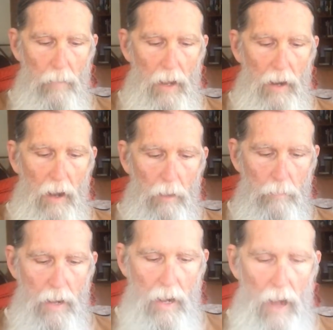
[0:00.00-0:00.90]
But
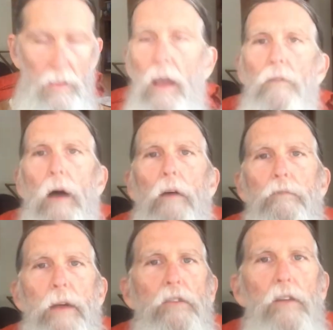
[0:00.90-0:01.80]
I think
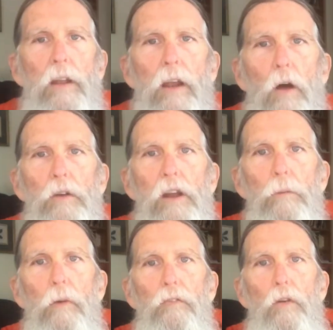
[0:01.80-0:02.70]
I've mentioned it on
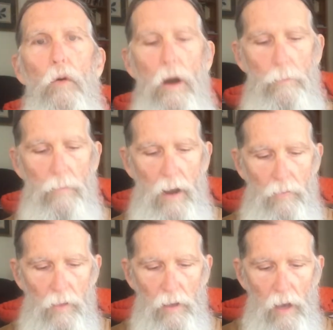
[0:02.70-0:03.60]
here before,
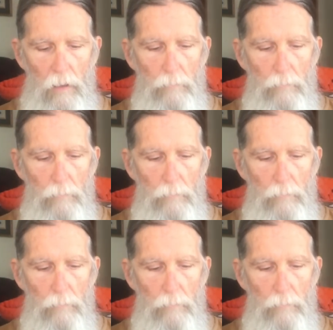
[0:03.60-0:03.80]
but the gut